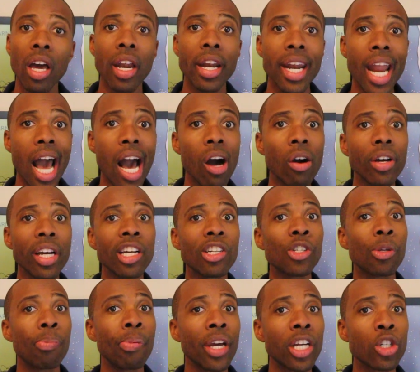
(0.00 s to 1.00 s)
Now
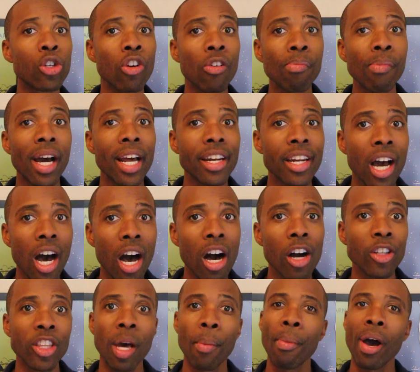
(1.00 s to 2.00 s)
here's a picture of my
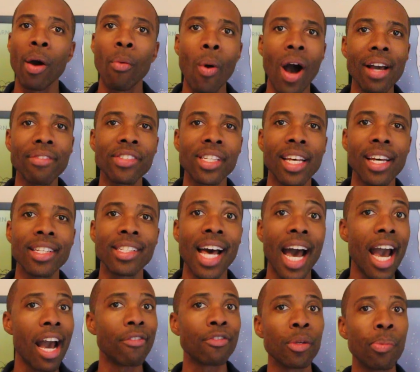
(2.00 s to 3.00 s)
dog that my wife says
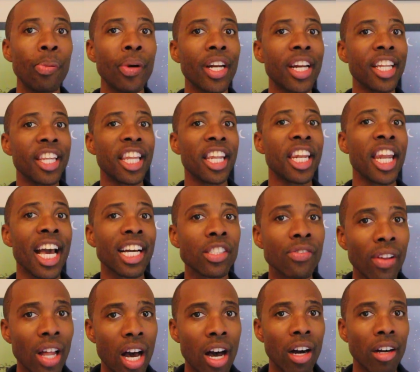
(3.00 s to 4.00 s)
I have to put in the next
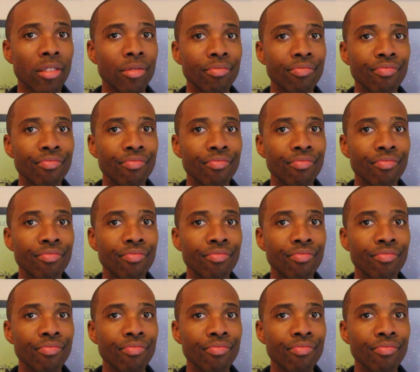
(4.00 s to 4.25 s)
vlog.